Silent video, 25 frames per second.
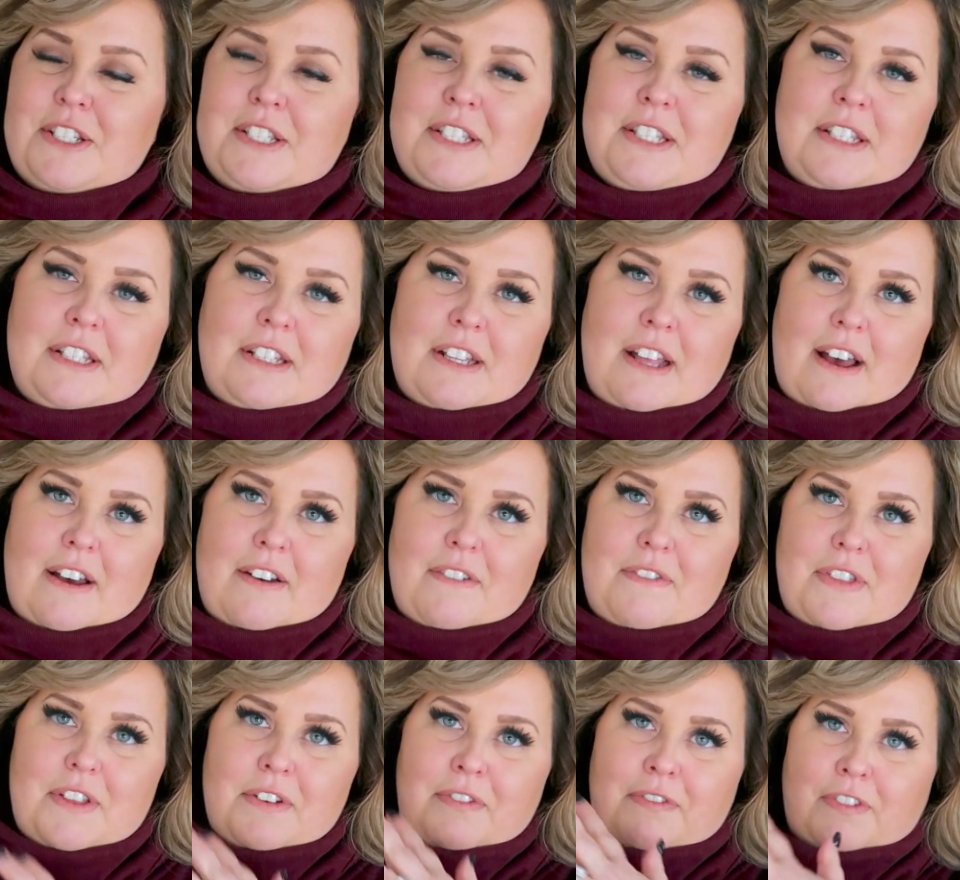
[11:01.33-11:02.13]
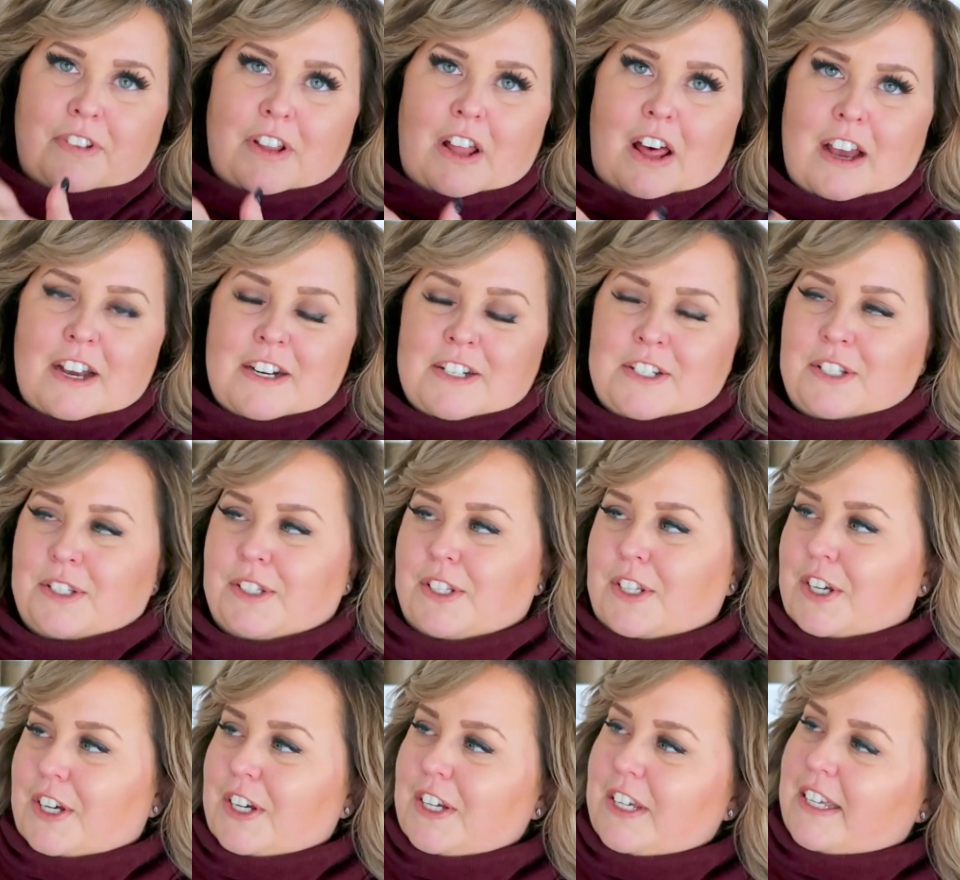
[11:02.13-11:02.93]
just love the flocked
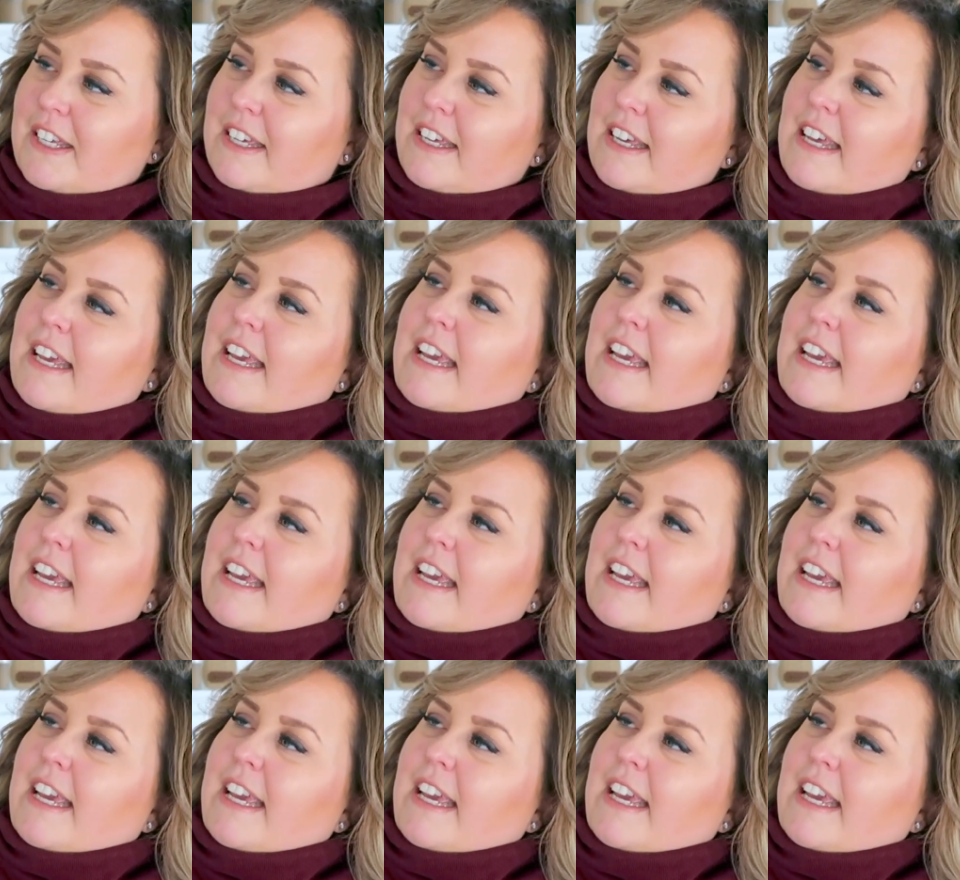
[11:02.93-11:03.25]
look.